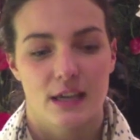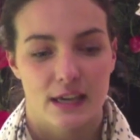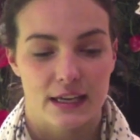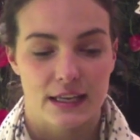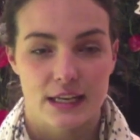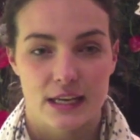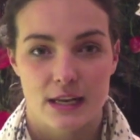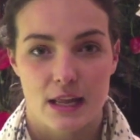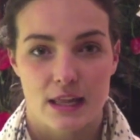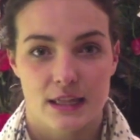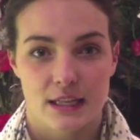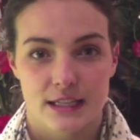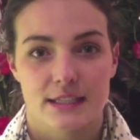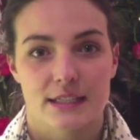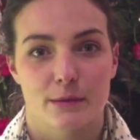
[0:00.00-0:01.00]
In the
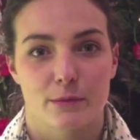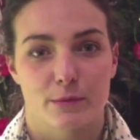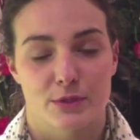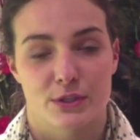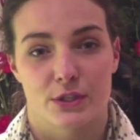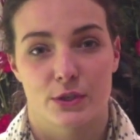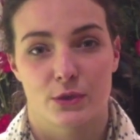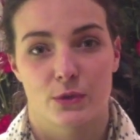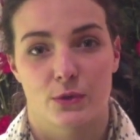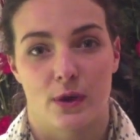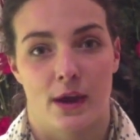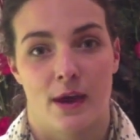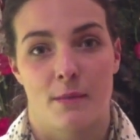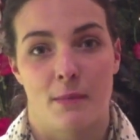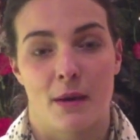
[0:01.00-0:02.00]
lead up to
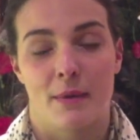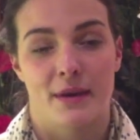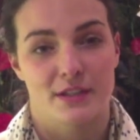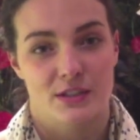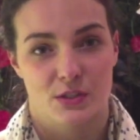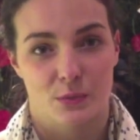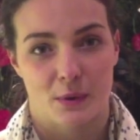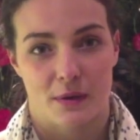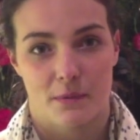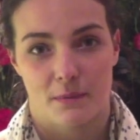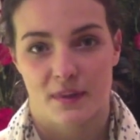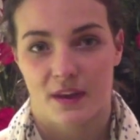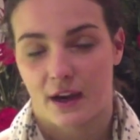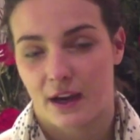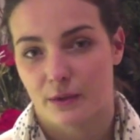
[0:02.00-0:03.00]
a major swim
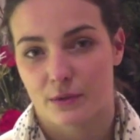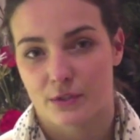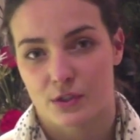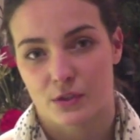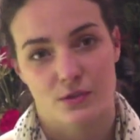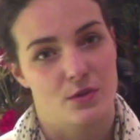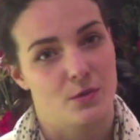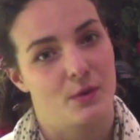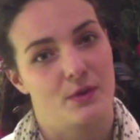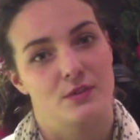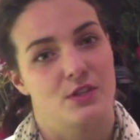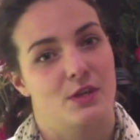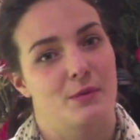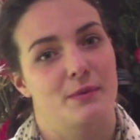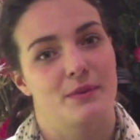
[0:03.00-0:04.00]
that I would do to the World
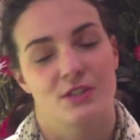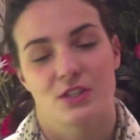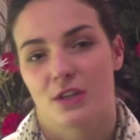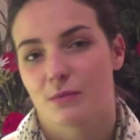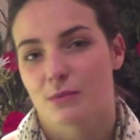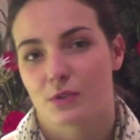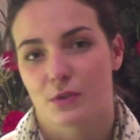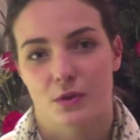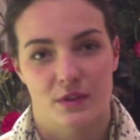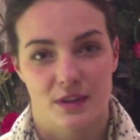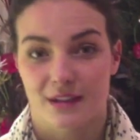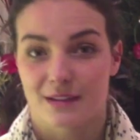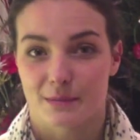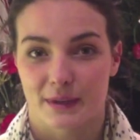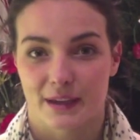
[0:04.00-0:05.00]
Championships or the
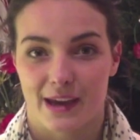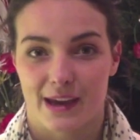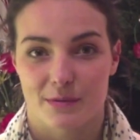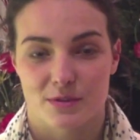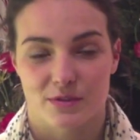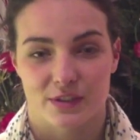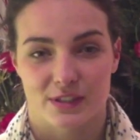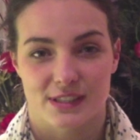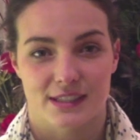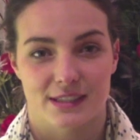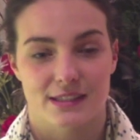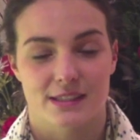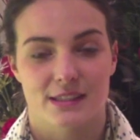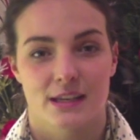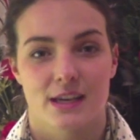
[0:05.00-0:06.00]
Olympic Games, for
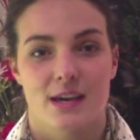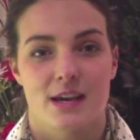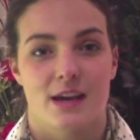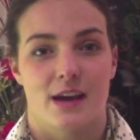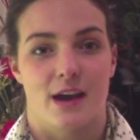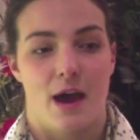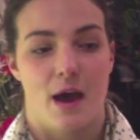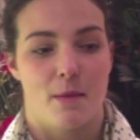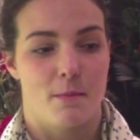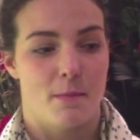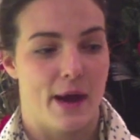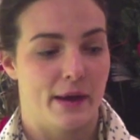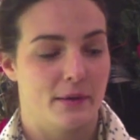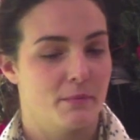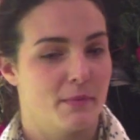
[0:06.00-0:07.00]
instance,
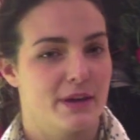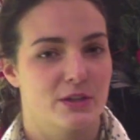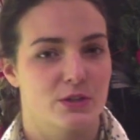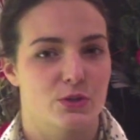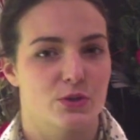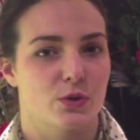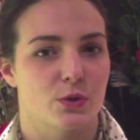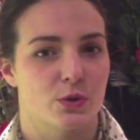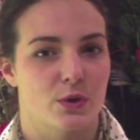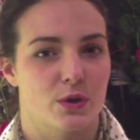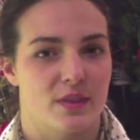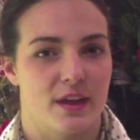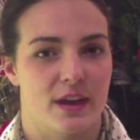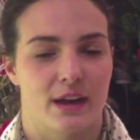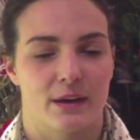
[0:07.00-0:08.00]
I'd make sure
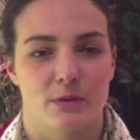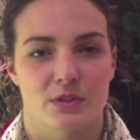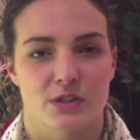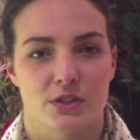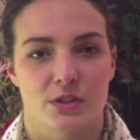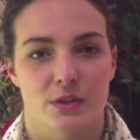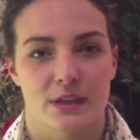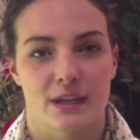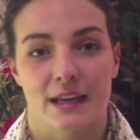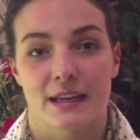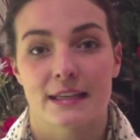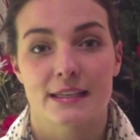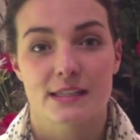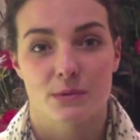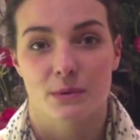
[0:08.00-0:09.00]
that I was doing at
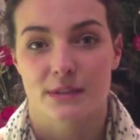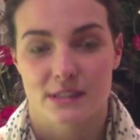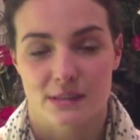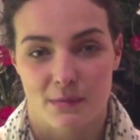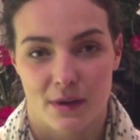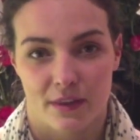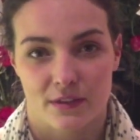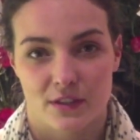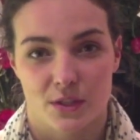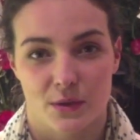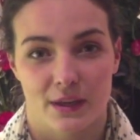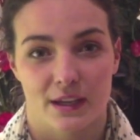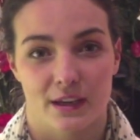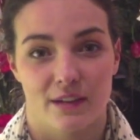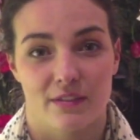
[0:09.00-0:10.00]
least once a month
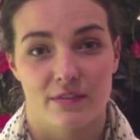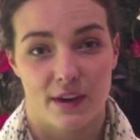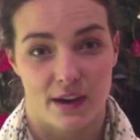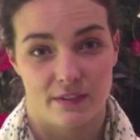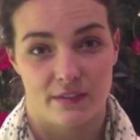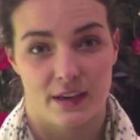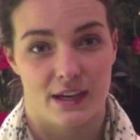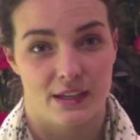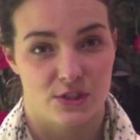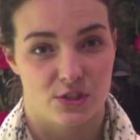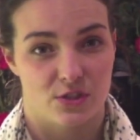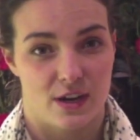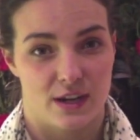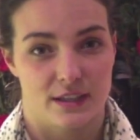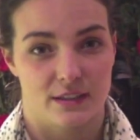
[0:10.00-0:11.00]
doing a 5k
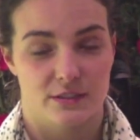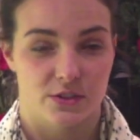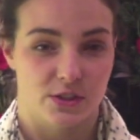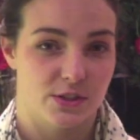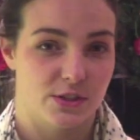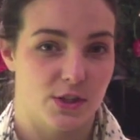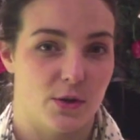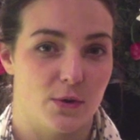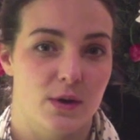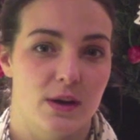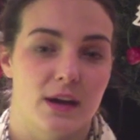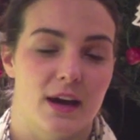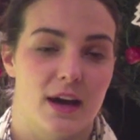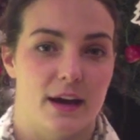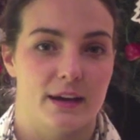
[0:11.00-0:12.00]
straight, just so
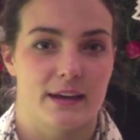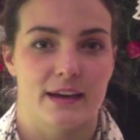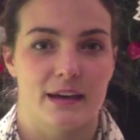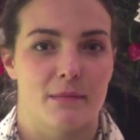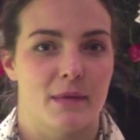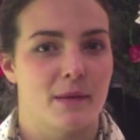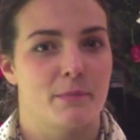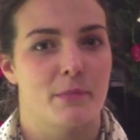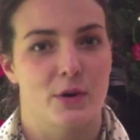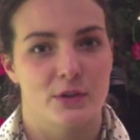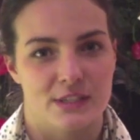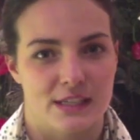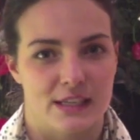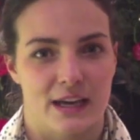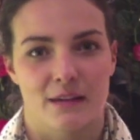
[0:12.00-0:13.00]
I could get my
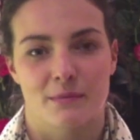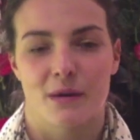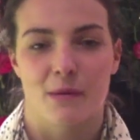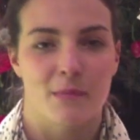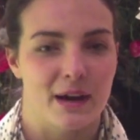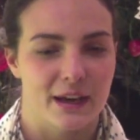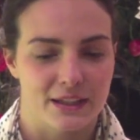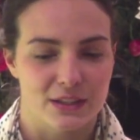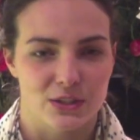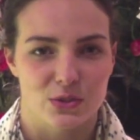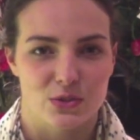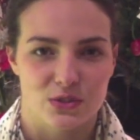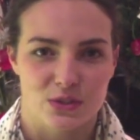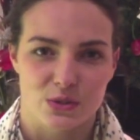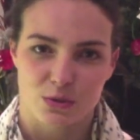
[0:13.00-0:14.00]
body and my mind
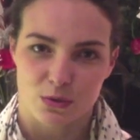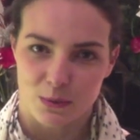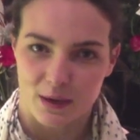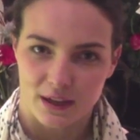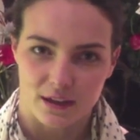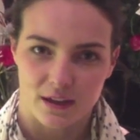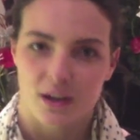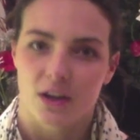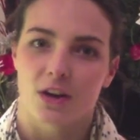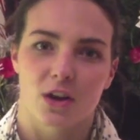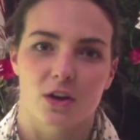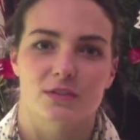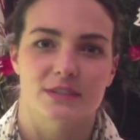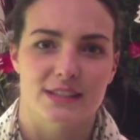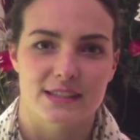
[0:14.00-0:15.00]
used to swimming
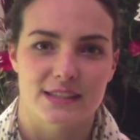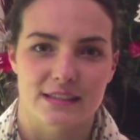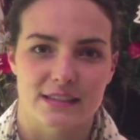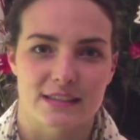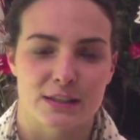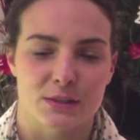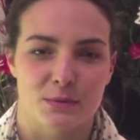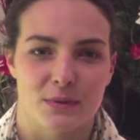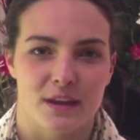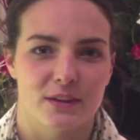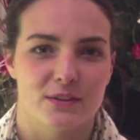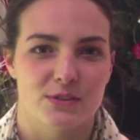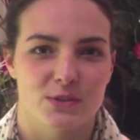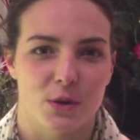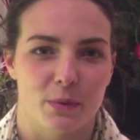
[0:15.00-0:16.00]
long distances
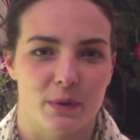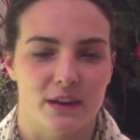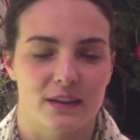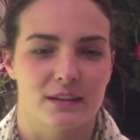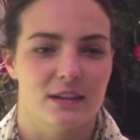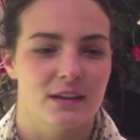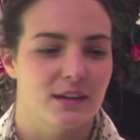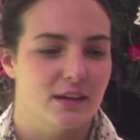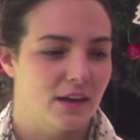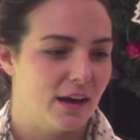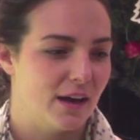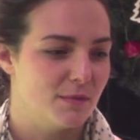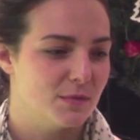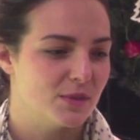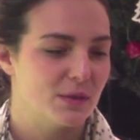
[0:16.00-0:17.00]
without stopping.
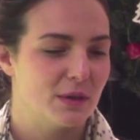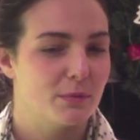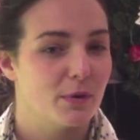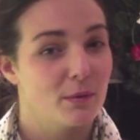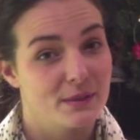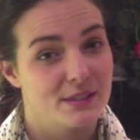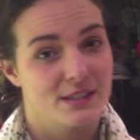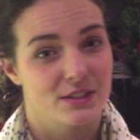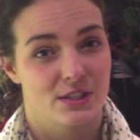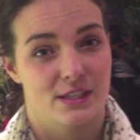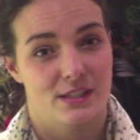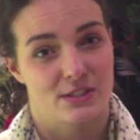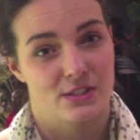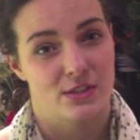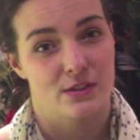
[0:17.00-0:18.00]
So I'd probably
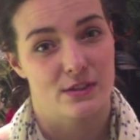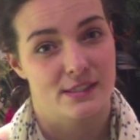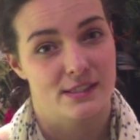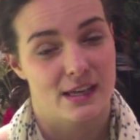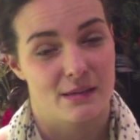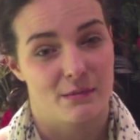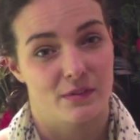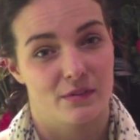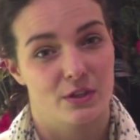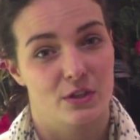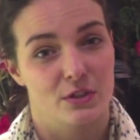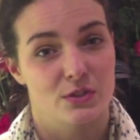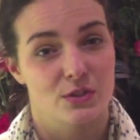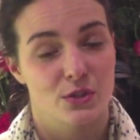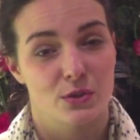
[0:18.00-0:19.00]
suggest to do the same. If you
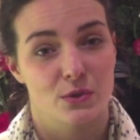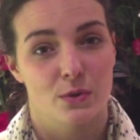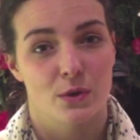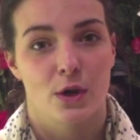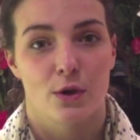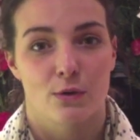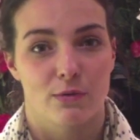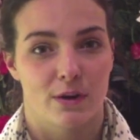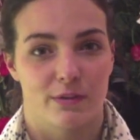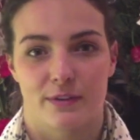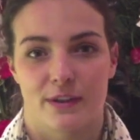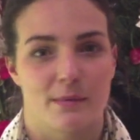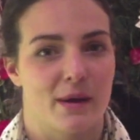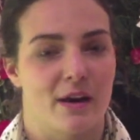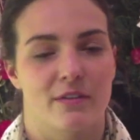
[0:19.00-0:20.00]
can do
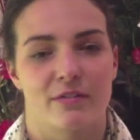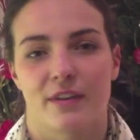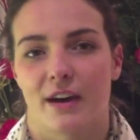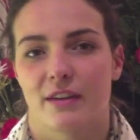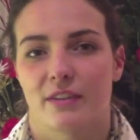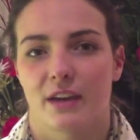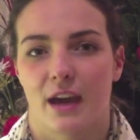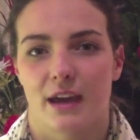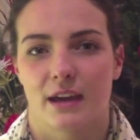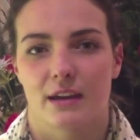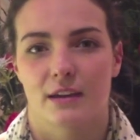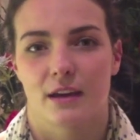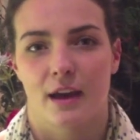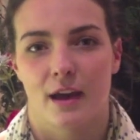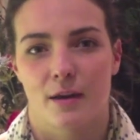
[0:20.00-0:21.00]
roughly about 5k,
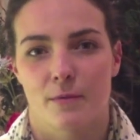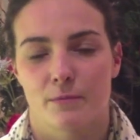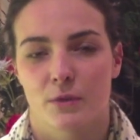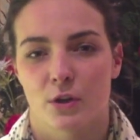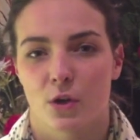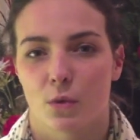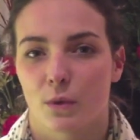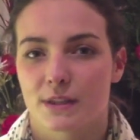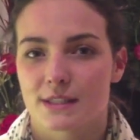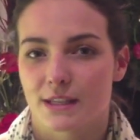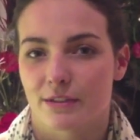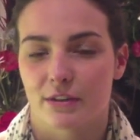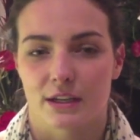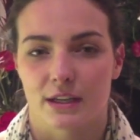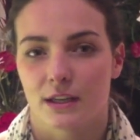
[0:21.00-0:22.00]
once
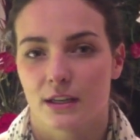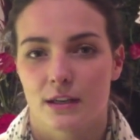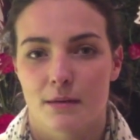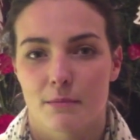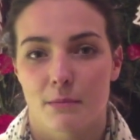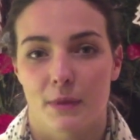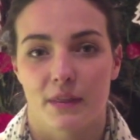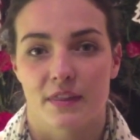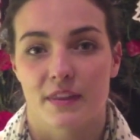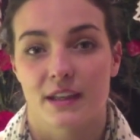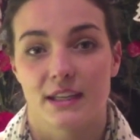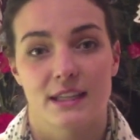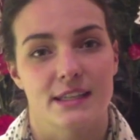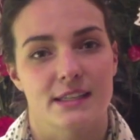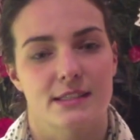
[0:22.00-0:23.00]
every month at
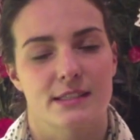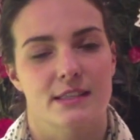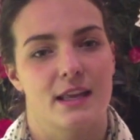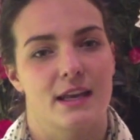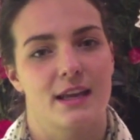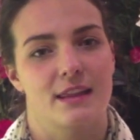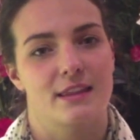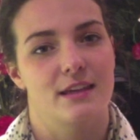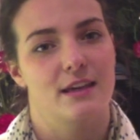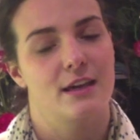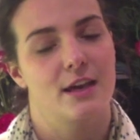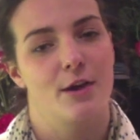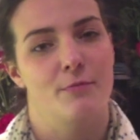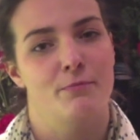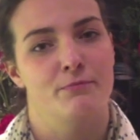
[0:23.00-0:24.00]
least, then I think
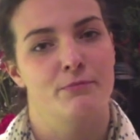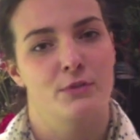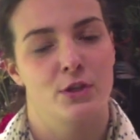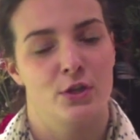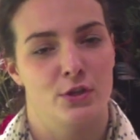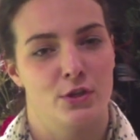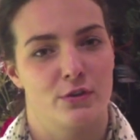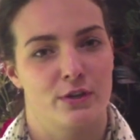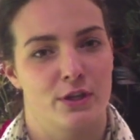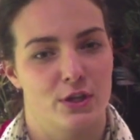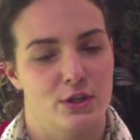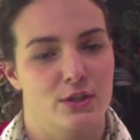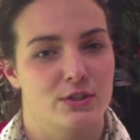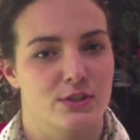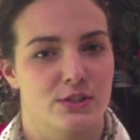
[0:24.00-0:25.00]
you're in a
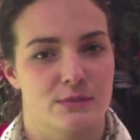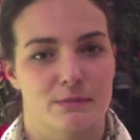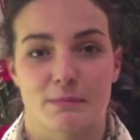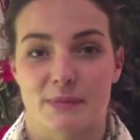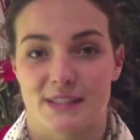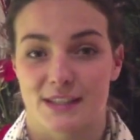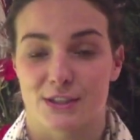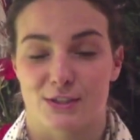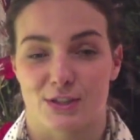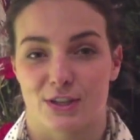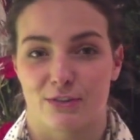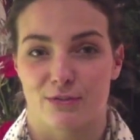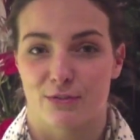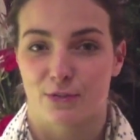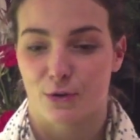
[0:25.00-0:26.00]
good
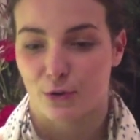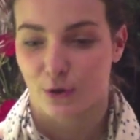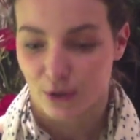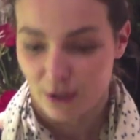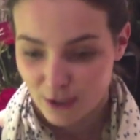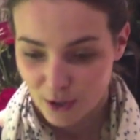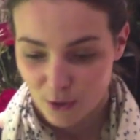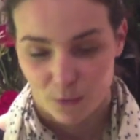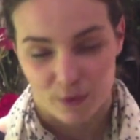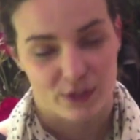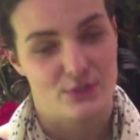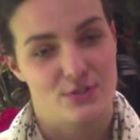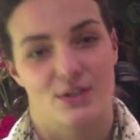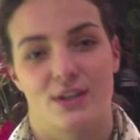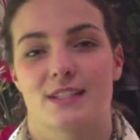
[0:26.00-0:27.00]
position for when you
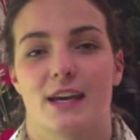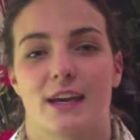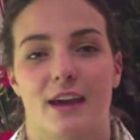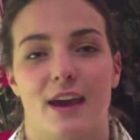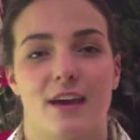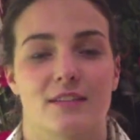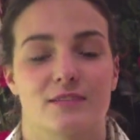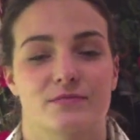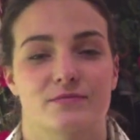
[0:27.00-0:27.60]
do your 10k.